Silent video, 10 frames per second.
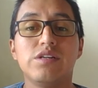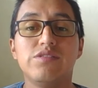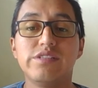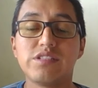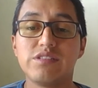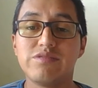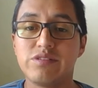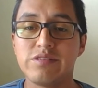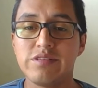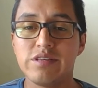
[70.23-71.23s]
First of
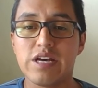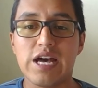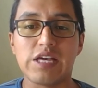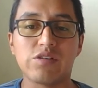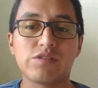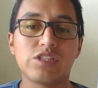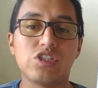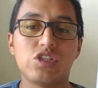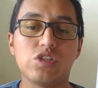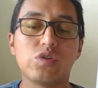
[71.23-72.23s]
all, I'm gonna
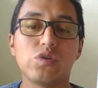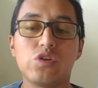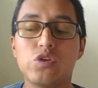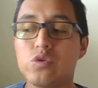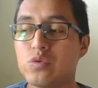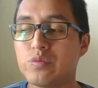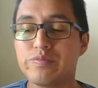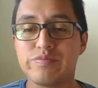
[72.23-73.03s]
show you